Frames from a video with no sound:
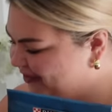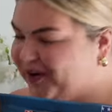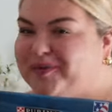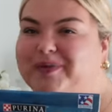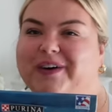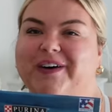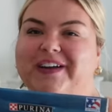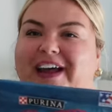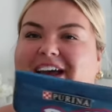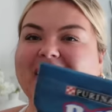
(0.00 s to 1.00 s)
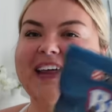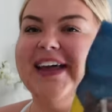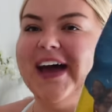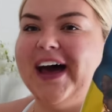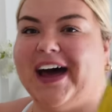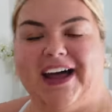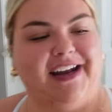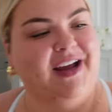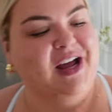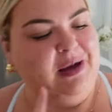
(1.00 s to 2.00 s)
for Bruni. They had
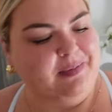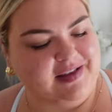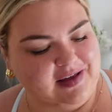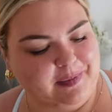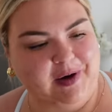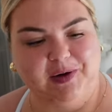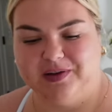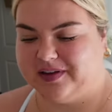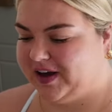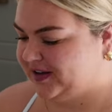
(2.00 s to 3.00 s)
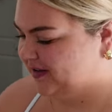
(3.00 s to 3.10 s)
Busy Bones on